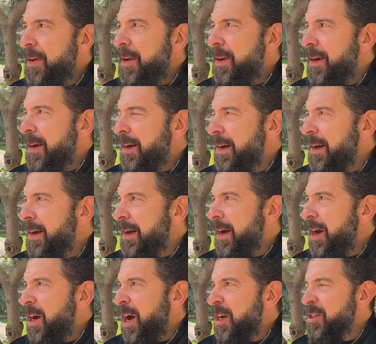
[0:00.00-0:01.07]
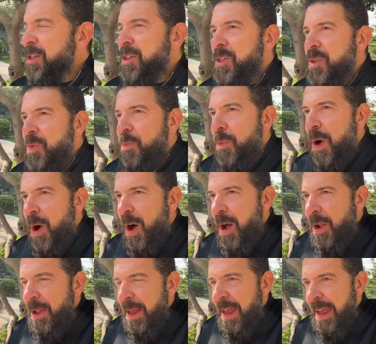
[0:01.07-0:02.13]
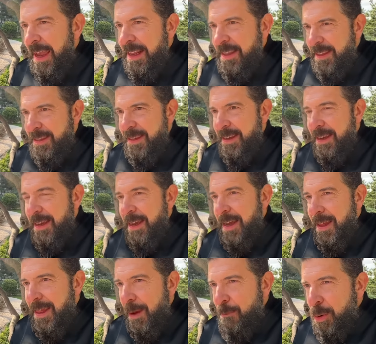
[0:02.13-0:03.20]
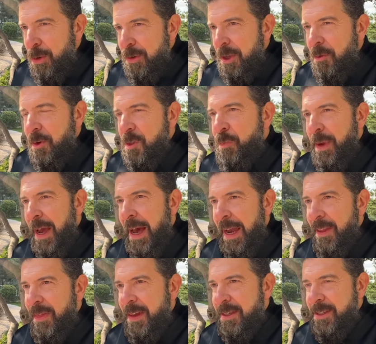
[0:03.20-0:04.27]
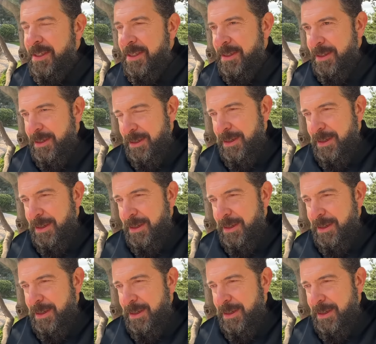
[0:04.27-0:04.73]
a small hint that Putin was behind this,